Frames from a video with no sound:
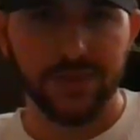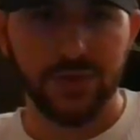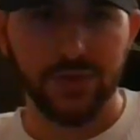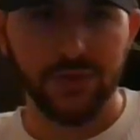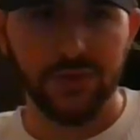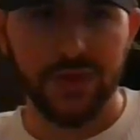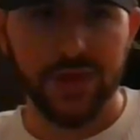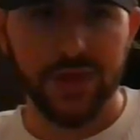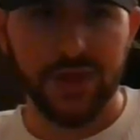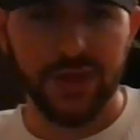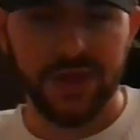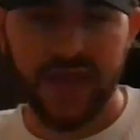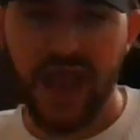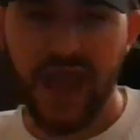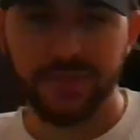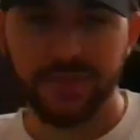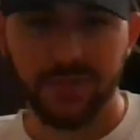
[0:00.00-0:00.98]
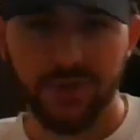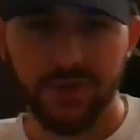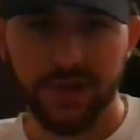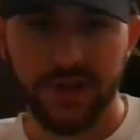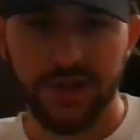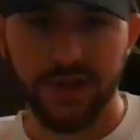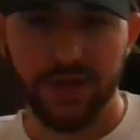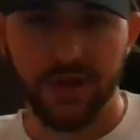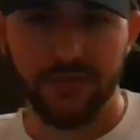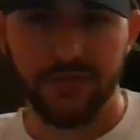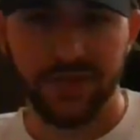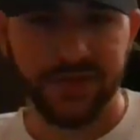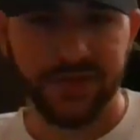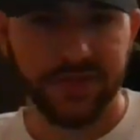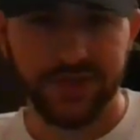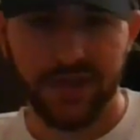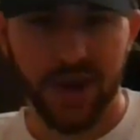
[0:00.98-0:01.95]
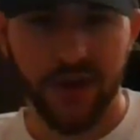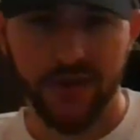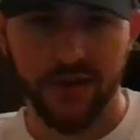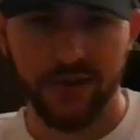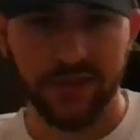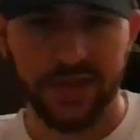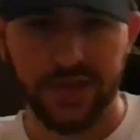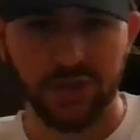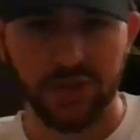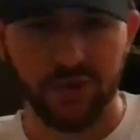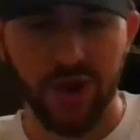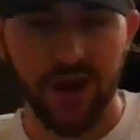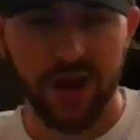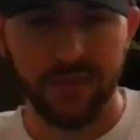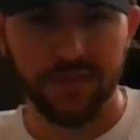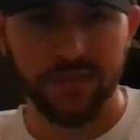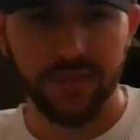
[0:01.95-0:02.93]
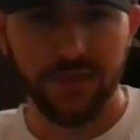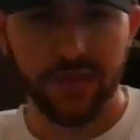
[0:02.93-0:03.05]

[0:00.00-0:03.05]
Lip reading: to the capturing of his entire like tribe.